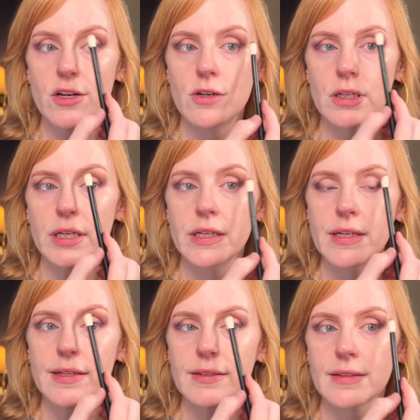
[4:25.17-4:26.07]

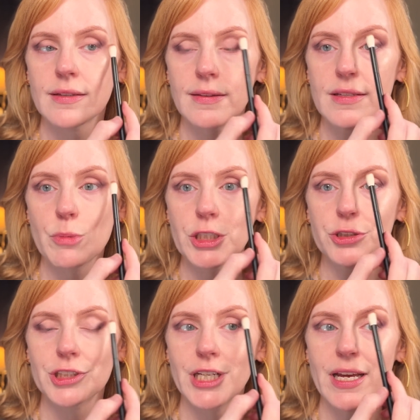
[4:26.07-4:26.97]
on the special
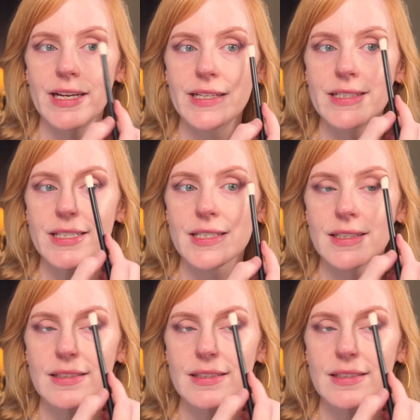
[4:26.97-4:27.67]
shades